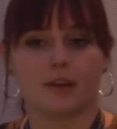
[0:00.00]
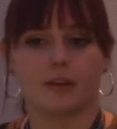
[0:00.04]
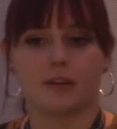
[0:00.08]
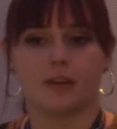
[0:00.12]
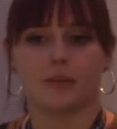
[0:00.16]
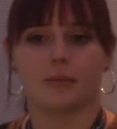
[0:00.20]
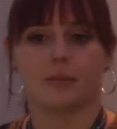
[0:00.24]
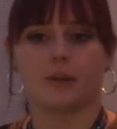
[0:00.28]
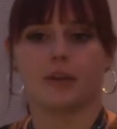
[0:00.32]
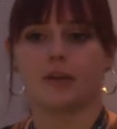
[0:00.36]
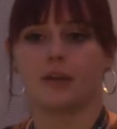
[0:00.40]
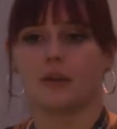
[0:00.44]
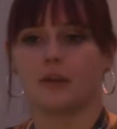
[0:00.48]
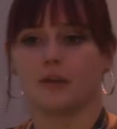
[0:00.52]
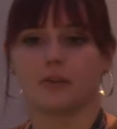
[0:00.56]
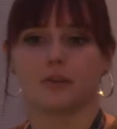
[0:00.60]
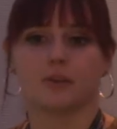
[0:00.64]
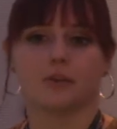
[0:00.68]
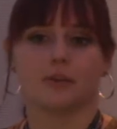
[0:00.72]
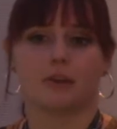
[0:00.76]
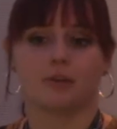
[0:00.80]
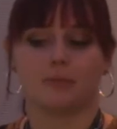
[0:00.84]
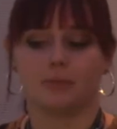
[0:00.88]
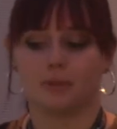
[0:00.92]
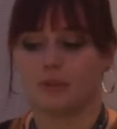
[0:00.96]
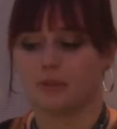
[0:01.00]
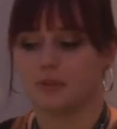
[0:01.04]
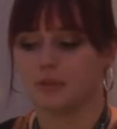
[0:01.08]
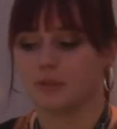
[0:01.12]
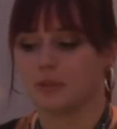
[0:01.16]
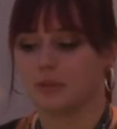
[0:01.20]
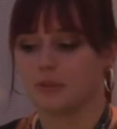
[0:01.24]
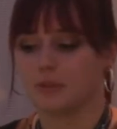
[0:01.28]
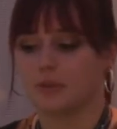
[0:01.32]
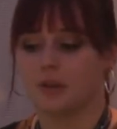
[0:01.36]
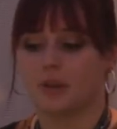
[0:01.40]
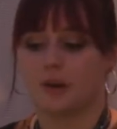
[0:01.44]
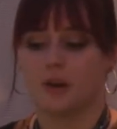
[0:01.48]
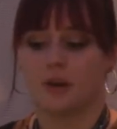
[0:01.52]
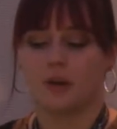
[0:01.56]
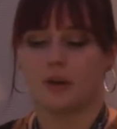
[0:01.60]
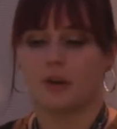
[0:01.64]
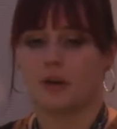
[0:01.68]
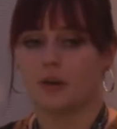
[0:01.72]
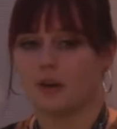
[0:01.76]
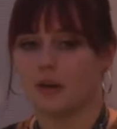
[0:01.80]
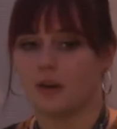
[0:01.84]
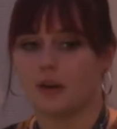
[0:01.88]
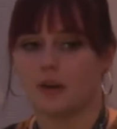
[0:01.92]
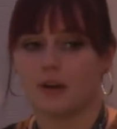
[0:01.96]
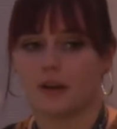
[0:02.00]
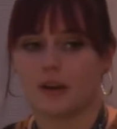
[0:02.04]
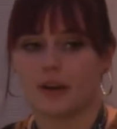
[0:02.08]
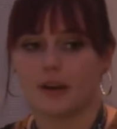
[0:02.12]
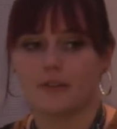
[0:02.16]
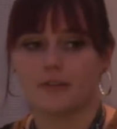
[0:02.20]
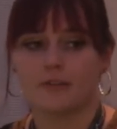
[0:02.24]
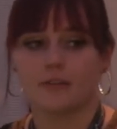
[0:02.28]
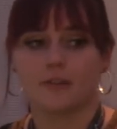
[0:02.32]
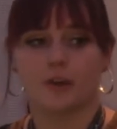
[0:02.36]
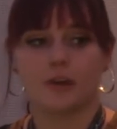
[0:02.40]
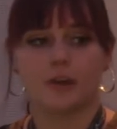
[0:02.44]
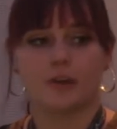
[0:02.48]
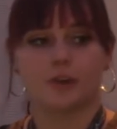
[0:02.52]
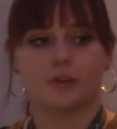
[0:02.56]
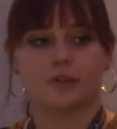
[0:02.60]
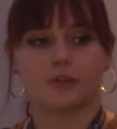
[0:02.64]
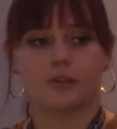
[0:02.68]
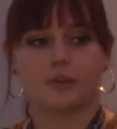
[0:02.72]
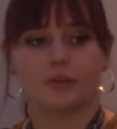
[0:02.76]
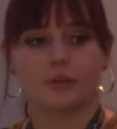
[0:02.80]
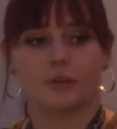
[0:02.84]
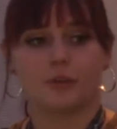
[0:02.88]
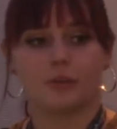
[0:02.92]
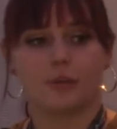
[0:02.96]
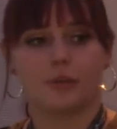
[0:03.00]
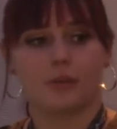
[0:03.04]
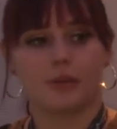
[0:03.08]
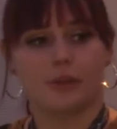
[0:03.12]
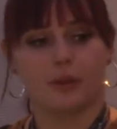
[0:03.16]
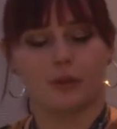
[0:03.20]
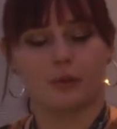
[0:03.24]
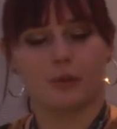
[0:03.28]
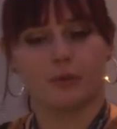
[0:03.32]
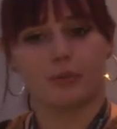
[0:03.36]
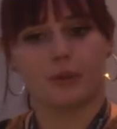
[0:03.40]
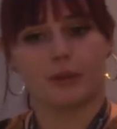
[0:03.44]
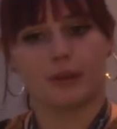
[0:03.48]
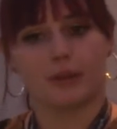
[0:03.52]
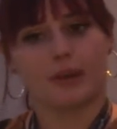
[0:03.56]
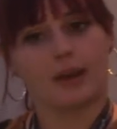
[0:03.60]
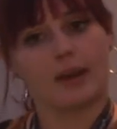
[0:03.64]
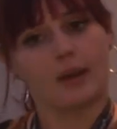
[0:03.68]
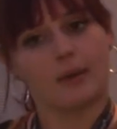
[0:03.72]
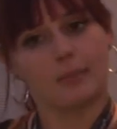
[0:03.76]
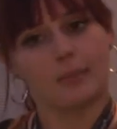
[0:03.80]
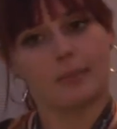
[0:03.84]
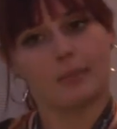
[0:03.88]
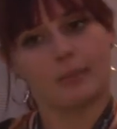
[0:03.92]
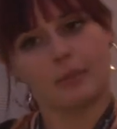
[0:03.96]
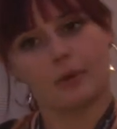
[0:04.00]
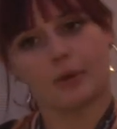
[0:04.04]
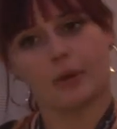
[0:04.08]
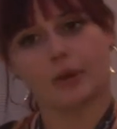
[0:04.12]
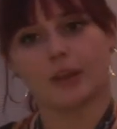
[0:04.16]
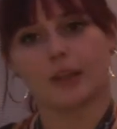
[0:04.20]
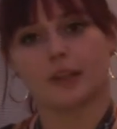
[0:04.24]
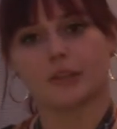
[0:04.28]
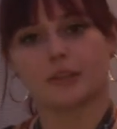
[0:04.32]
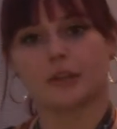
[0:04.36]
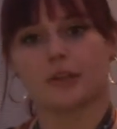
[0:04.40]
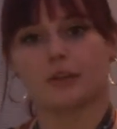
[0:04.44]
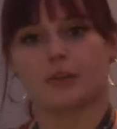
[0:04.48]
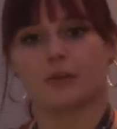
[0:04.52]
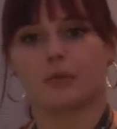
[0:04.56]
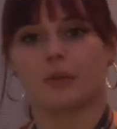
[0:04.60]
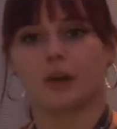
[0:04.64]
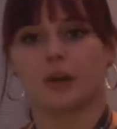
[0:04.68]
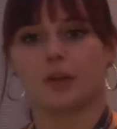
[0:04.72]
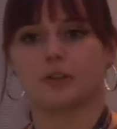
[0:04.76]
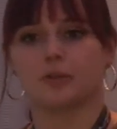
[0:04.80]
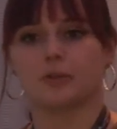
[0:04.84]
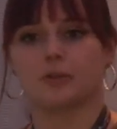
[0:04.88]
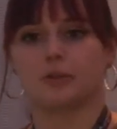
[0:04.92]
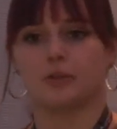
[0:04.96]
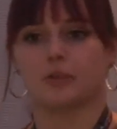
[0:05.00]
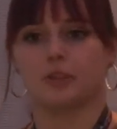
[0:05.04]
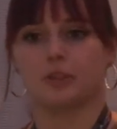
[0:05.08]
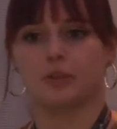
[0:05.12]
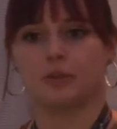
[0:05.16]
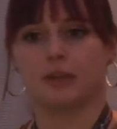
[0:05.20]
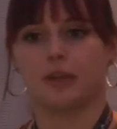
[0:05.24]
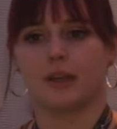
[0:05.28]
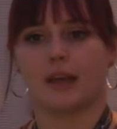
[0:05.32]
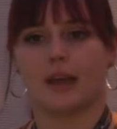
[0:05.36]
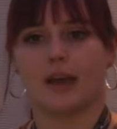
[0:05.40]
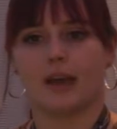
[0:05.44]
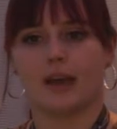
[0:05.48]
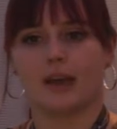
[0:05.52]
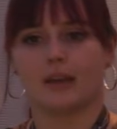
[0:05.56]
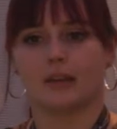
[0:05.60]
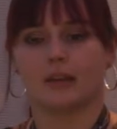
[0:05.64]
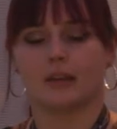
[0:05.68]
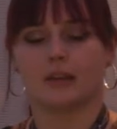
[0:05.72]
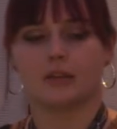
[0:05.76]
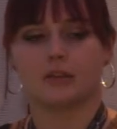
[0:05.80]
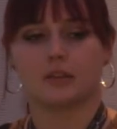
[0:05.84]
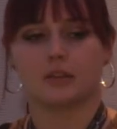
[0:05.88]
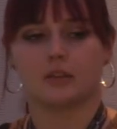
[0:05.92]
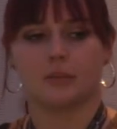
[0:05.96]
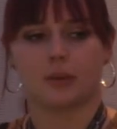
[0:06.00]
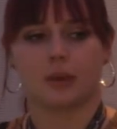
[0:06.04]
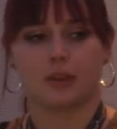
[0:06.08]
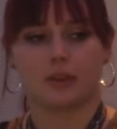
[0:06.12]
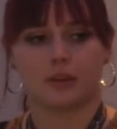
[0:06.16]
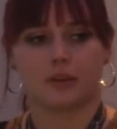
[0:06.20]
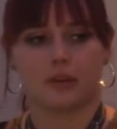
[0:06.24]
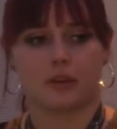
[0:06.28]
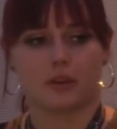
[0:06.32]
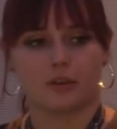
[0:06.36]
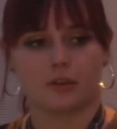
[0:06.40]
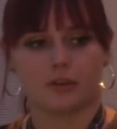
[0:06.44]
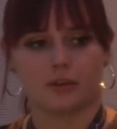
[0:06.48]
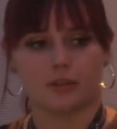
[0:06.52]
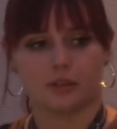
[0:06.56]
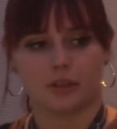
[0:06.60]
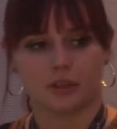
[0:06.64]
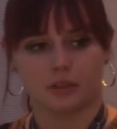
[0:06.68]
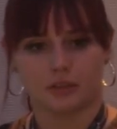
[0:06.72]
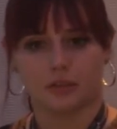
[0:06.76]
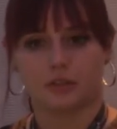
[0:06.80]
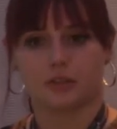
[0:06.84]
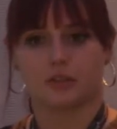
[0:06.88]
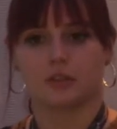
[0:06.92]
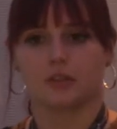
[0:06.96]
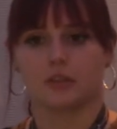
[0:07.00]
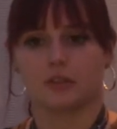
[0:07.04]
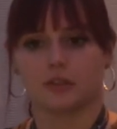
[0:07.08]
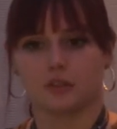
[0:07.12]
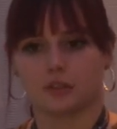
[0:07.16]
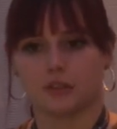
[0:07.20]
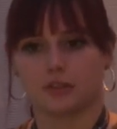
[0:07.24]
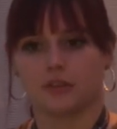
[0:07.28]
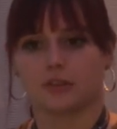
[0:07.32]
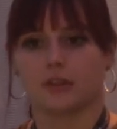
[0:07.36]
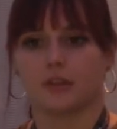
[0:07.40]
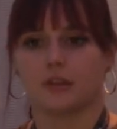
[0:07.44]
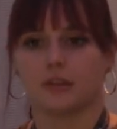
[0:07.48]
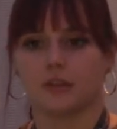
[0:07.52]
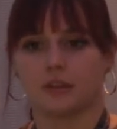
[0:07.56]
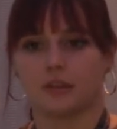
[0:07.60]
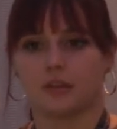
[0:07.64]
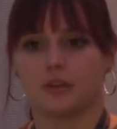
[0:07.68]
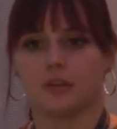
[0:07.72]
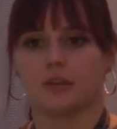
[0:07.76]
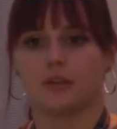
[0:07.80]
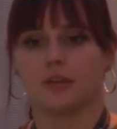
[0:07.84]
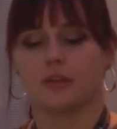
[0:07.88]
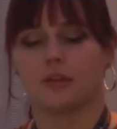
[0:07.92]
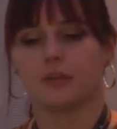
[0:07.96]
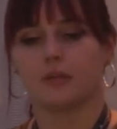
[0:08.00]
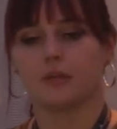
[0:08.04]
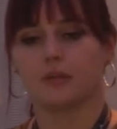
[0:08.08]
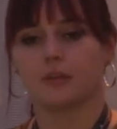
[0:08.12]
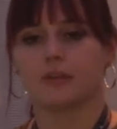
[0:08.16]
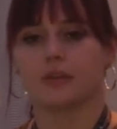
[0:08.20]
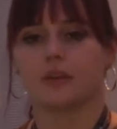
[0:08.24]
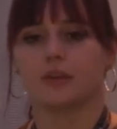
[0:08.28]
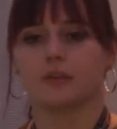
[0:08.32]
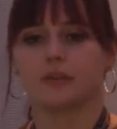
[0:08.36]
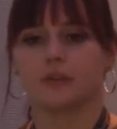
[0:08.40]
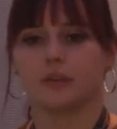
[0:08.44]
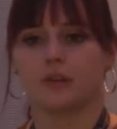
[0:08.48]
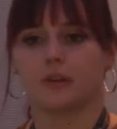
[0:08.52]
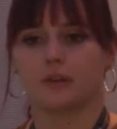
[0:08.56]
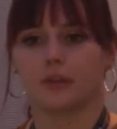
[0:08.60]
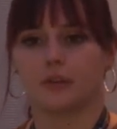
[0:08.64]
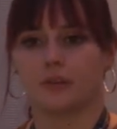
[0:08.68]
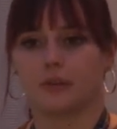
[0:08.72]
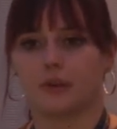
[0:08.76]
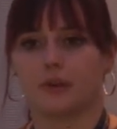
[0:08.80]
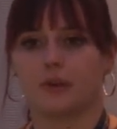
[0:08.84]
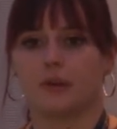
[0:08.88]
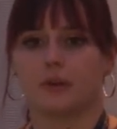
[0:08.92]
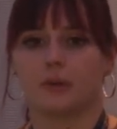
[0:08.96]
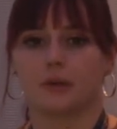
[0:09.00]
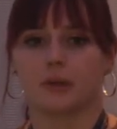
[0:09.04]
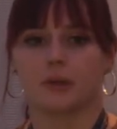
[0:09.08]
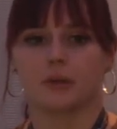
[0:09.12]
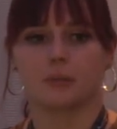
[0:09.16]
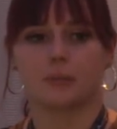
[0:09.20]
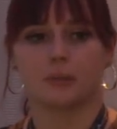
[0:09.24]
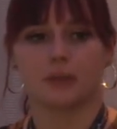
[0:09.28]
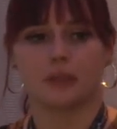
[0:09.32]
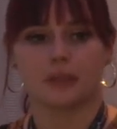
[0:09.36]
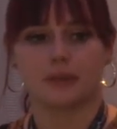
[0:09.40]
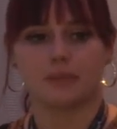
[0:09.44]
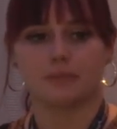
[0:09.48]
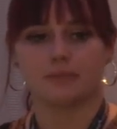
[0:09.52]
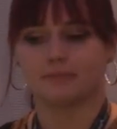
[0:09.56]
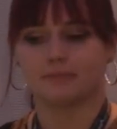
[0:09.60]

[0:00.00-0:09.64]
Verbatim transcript: They may also have Bluetooth or RF. So there would be more or less other modules you could add into the methodology to ensure that your results are thorough and complete.